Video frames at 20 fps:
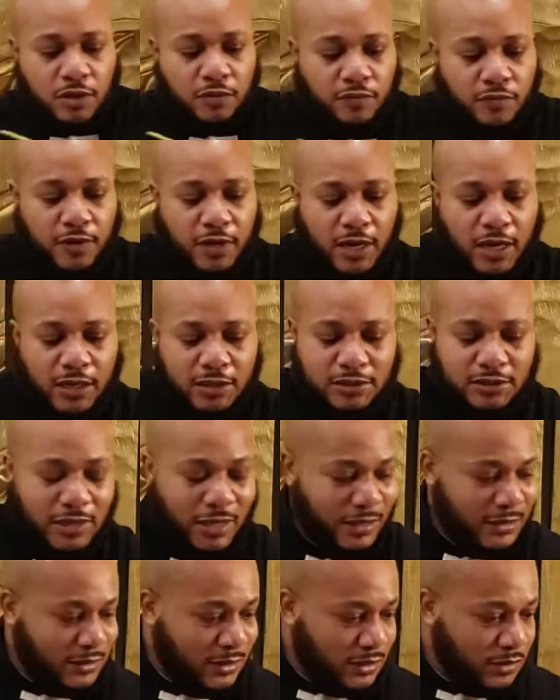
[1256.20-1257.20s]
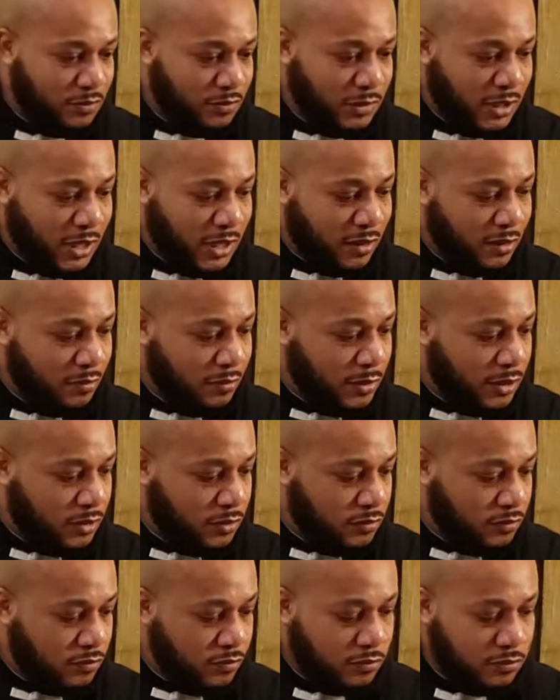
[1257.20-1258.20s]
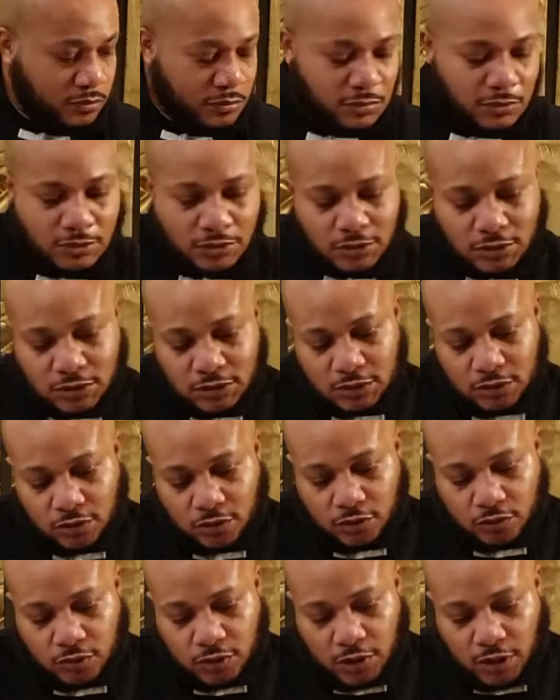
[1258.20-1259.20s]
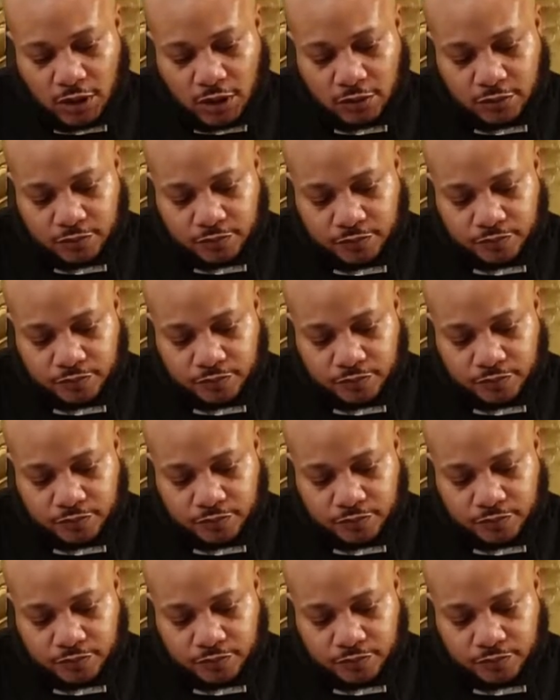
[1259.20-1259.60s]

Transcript: Forgot I sliced this one down the middle. You know, y'all.